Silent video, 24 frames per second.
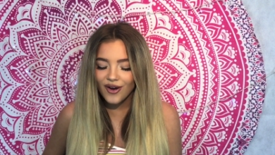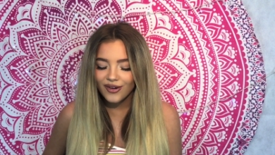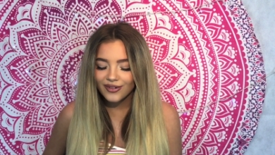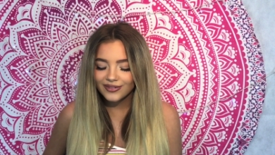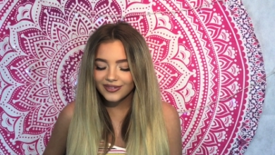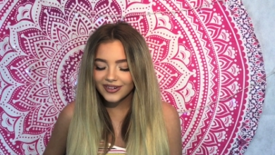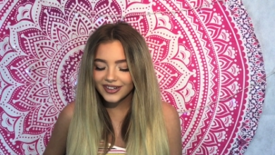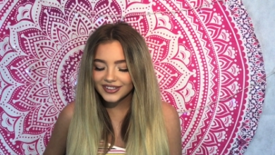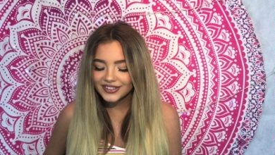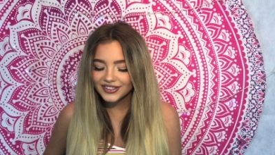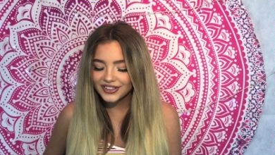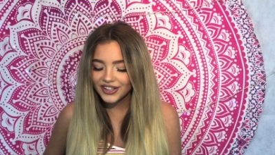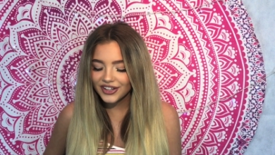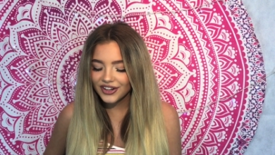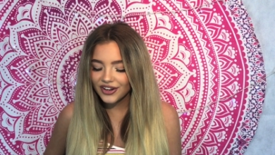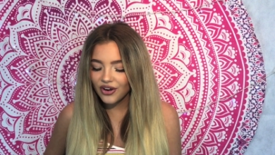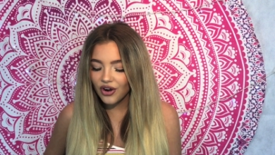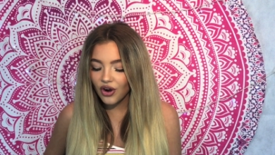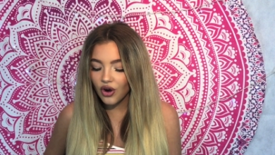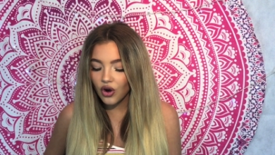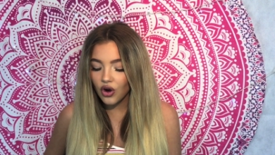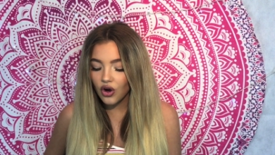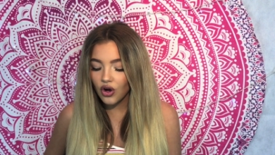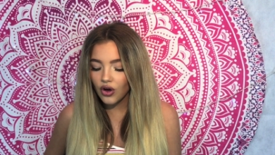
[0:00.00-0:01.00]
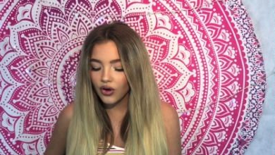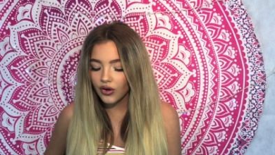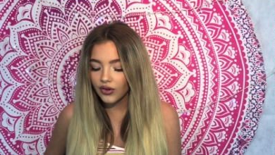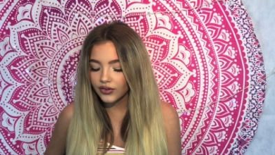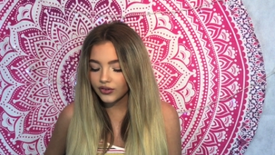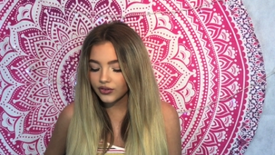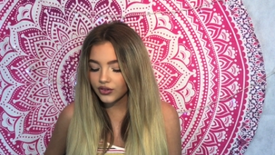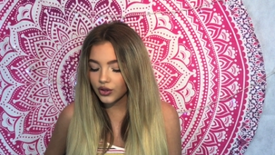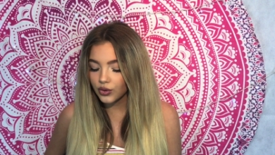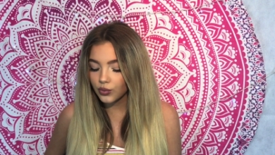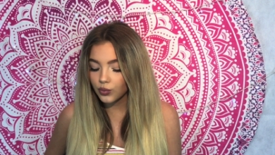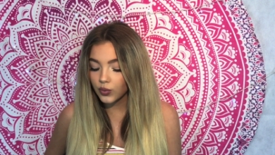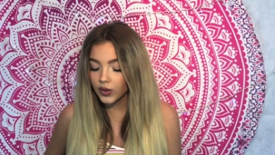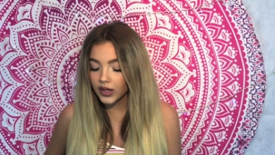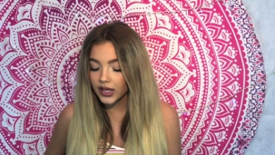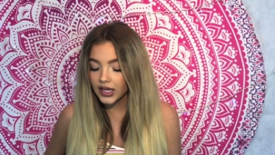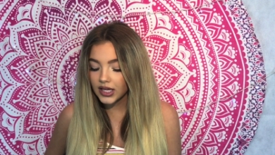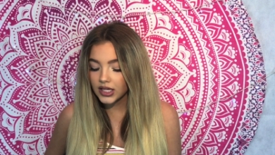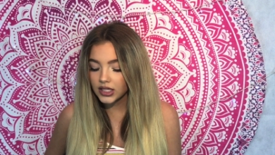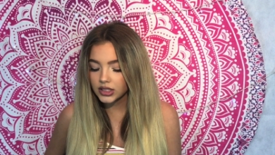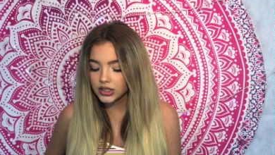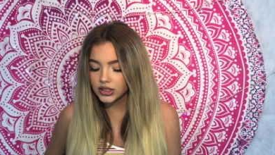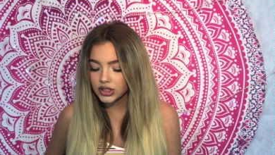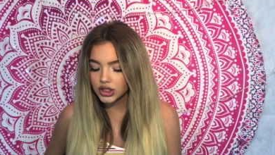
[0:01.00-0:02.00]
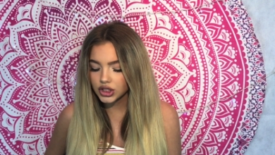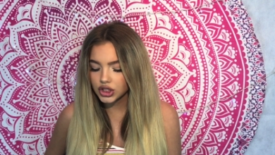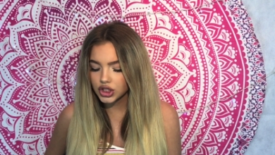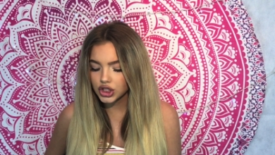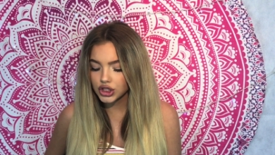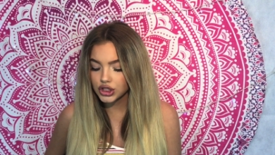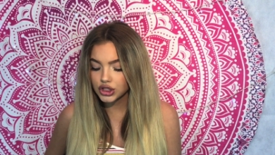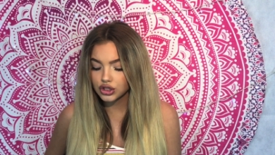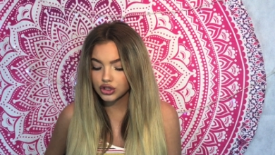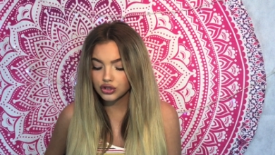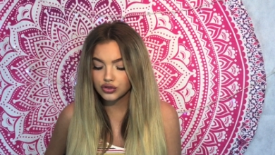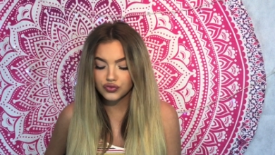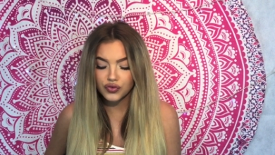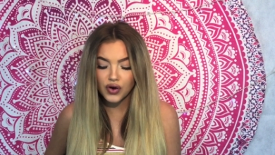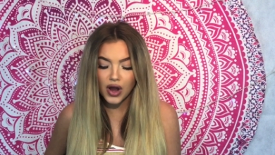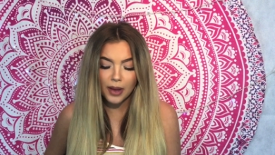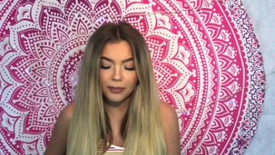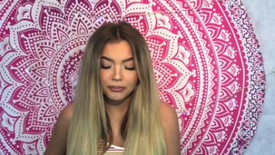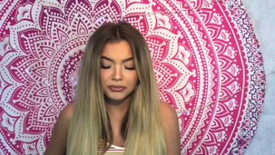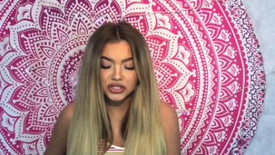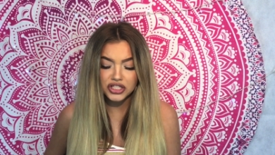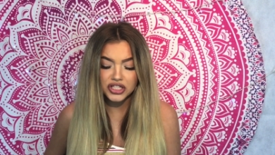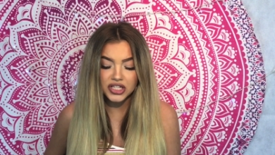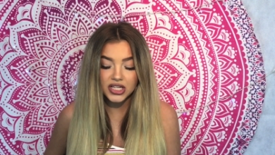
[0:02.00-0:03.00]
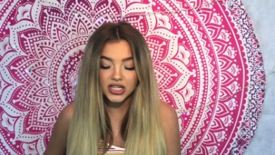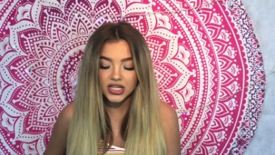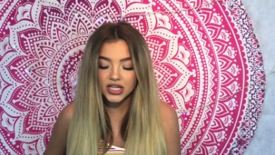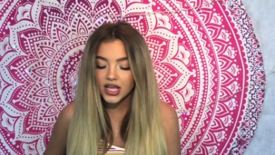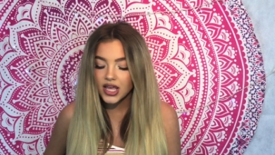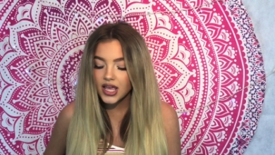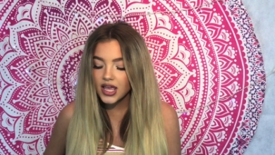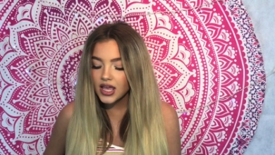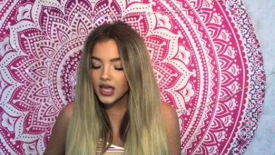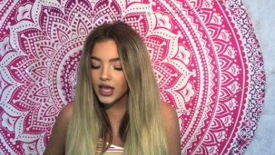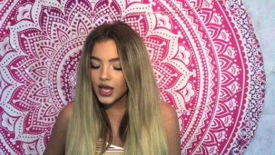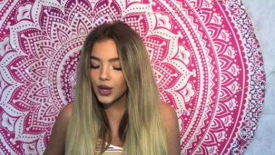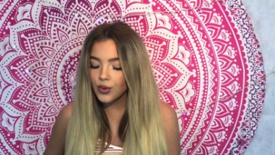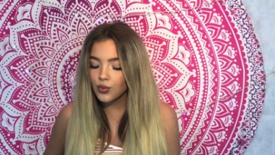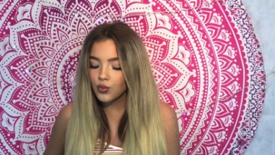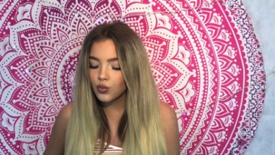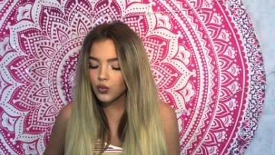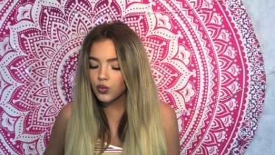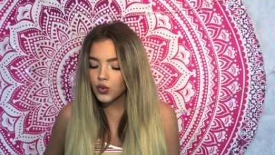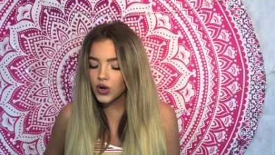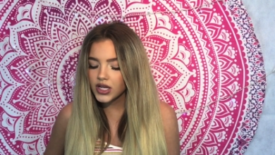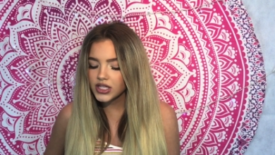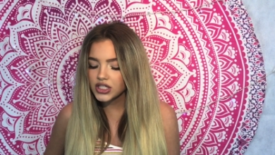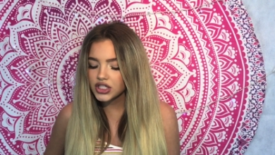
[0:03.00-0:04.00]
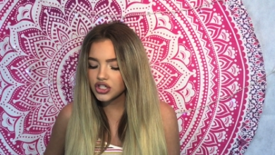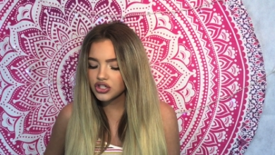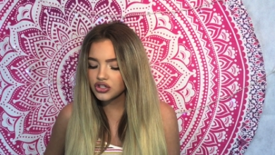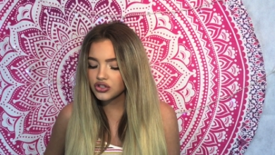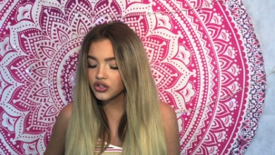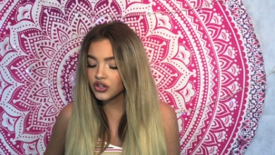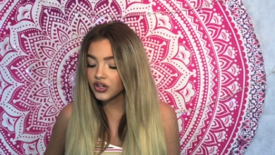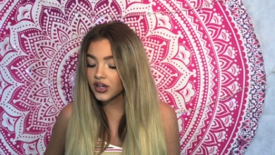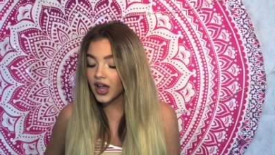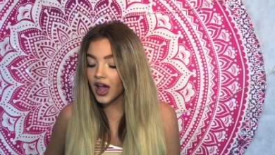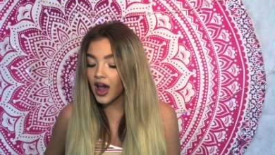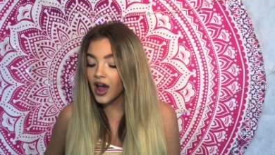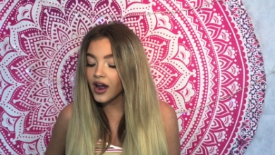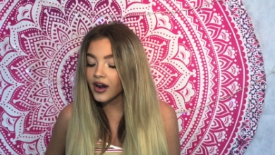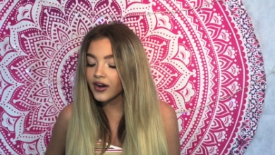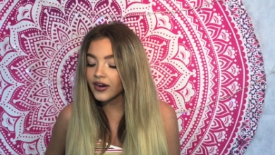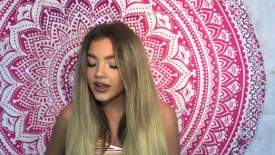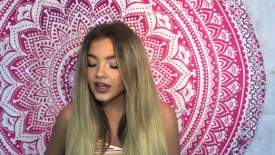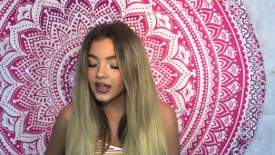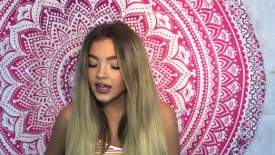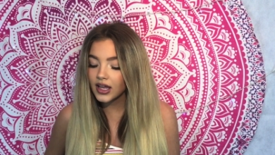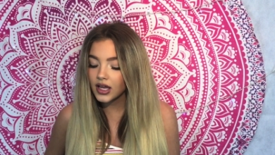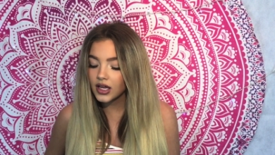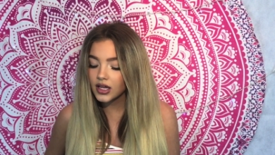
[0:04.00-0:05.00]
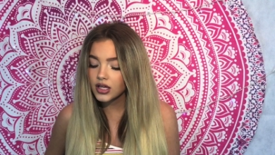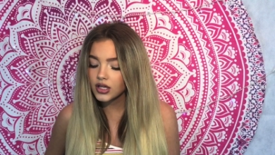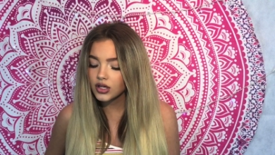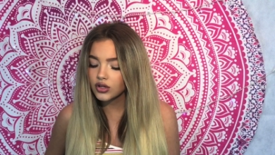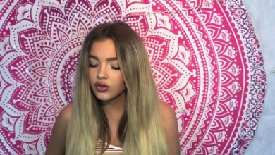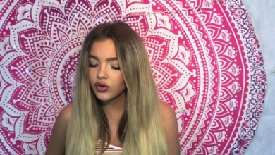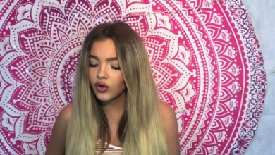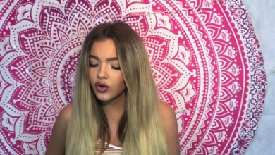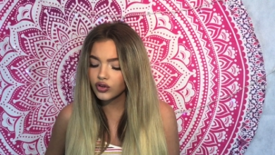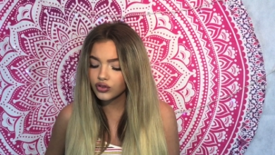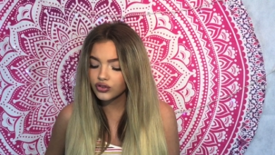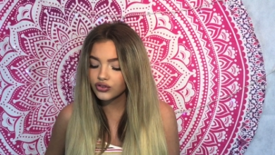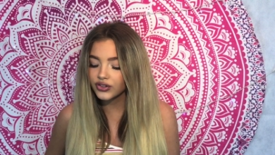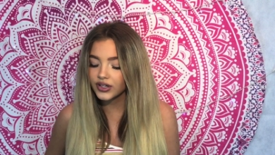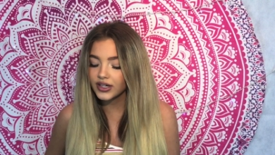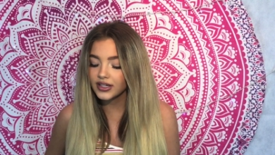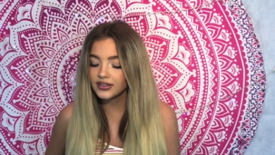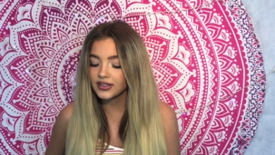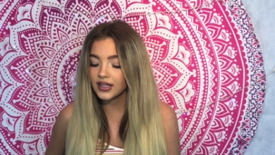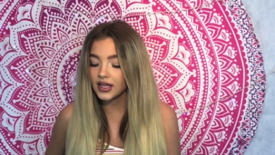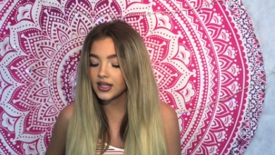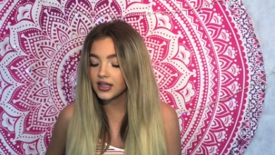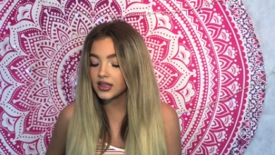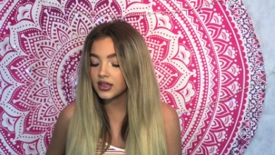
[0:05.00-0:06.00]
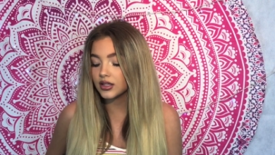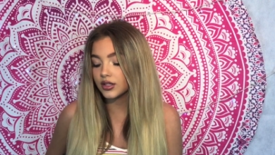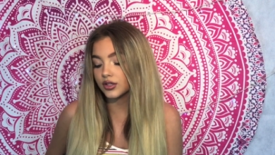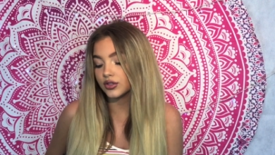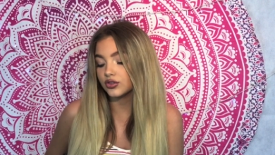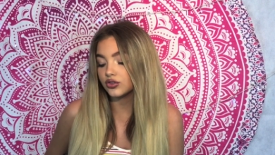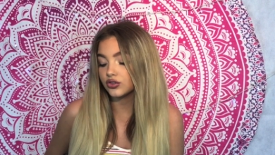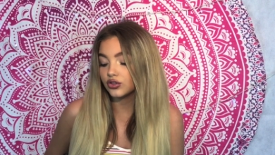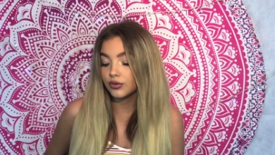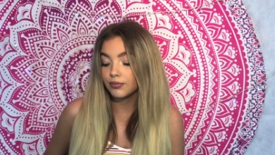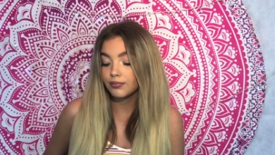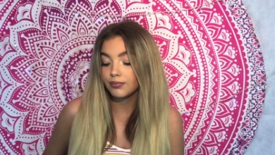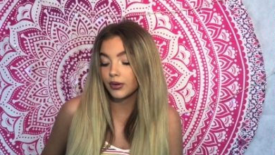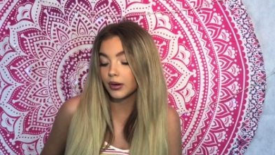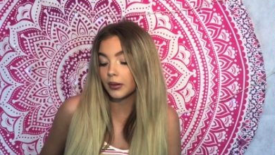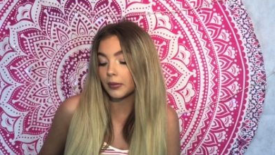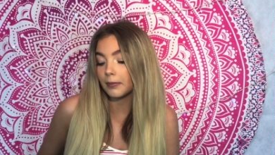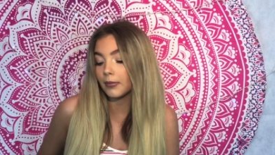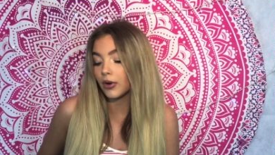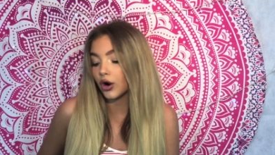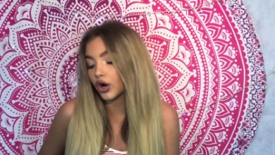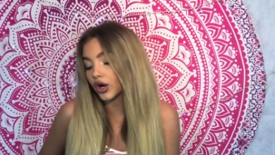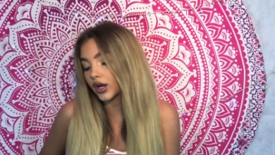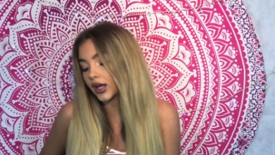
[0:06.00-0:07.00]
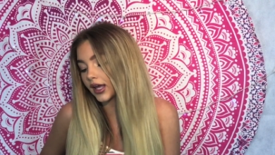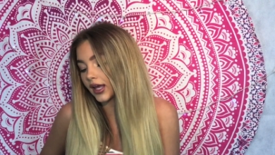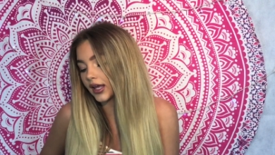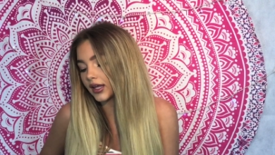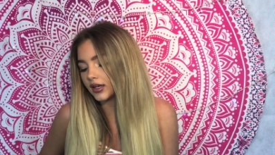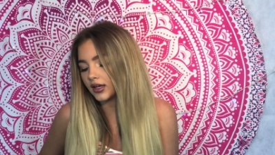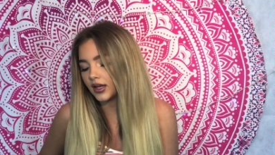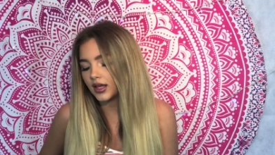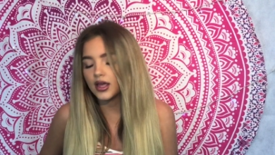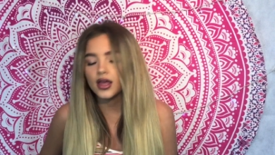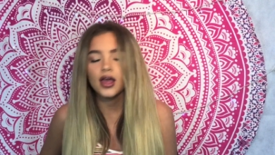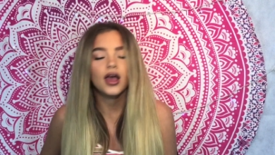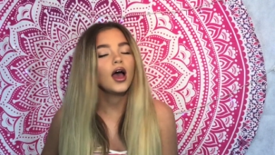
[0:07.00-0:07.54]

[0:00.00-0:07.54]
What do you call the wheeled contraption in which you carry groceries in the supermarket?